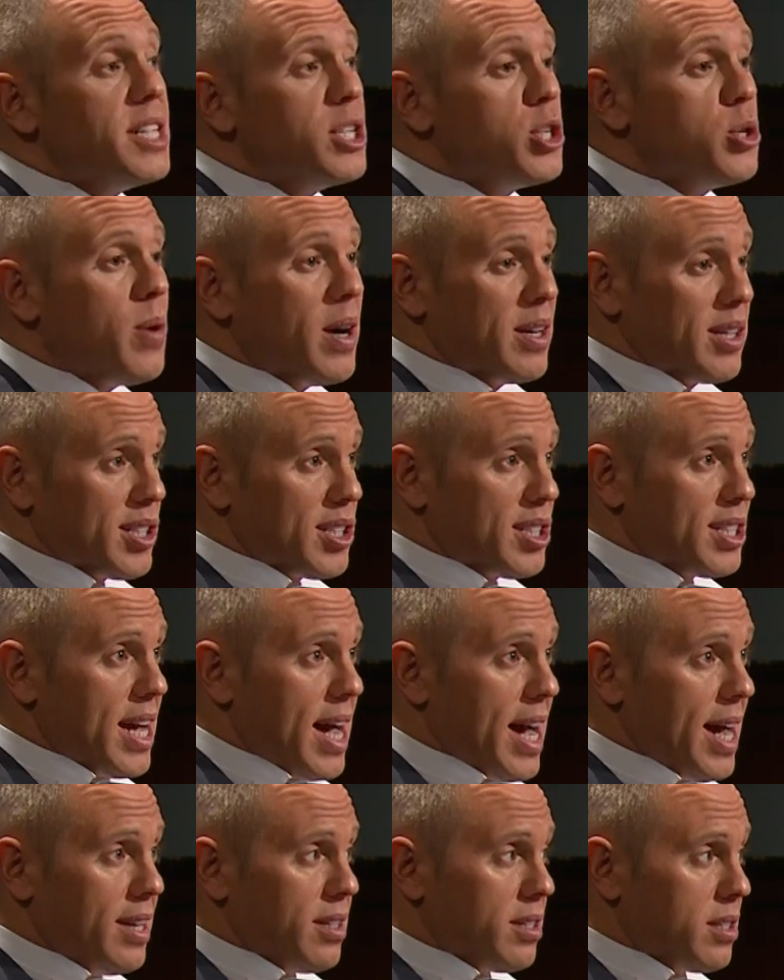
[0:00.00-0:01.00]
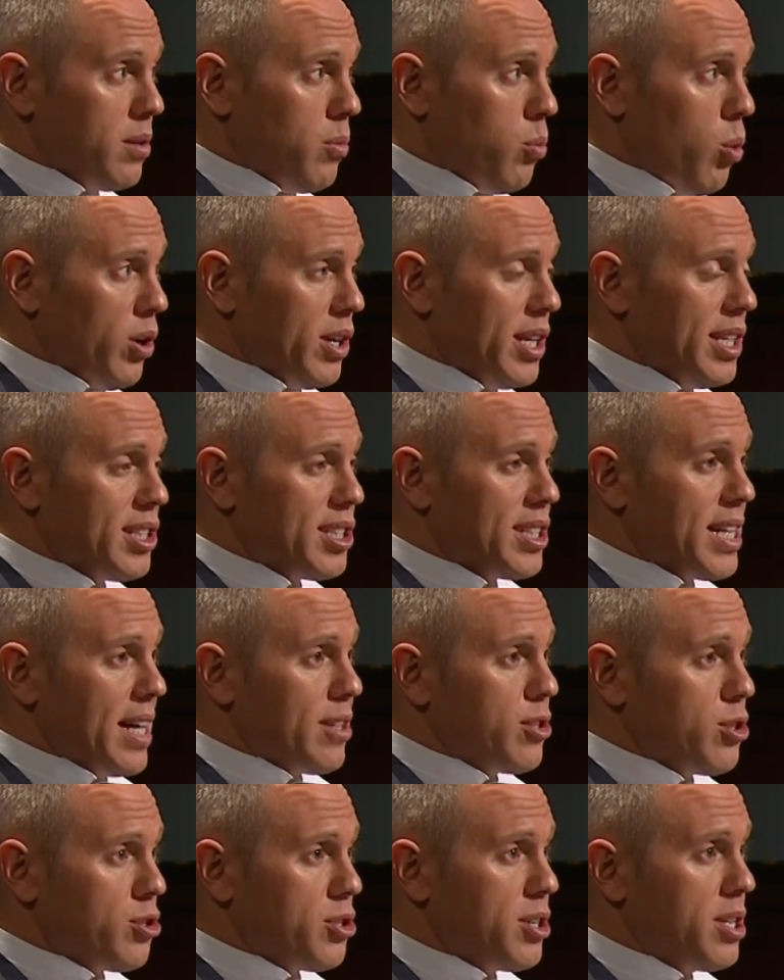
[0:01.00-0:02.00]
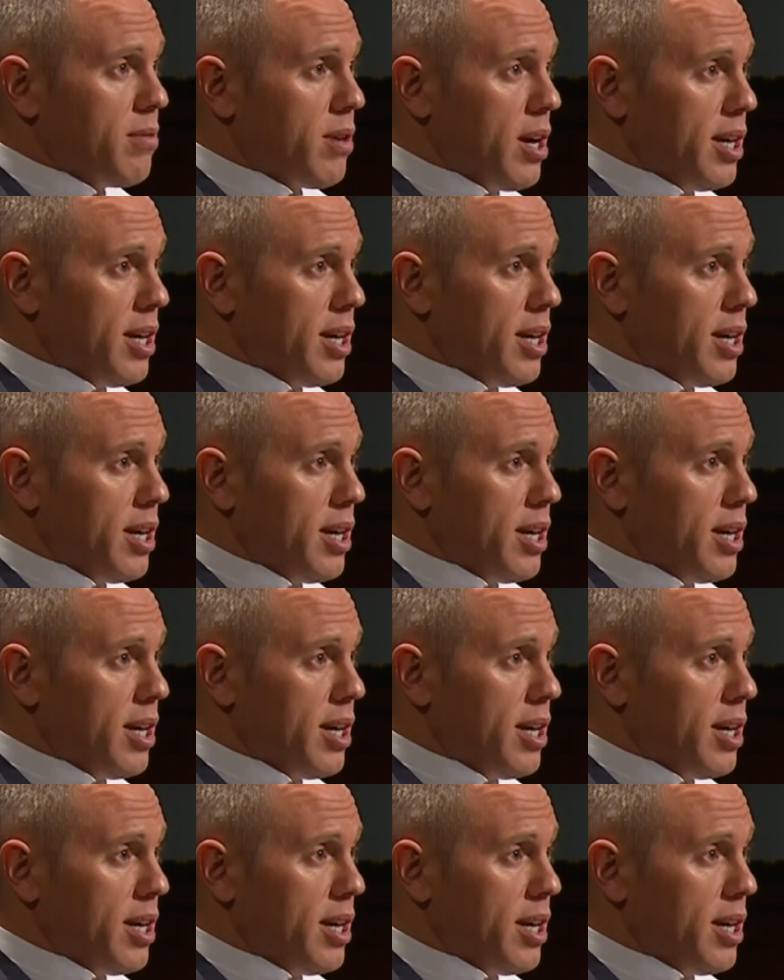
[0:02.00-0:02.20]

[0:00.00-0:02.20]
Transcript: Did you understand what his statutory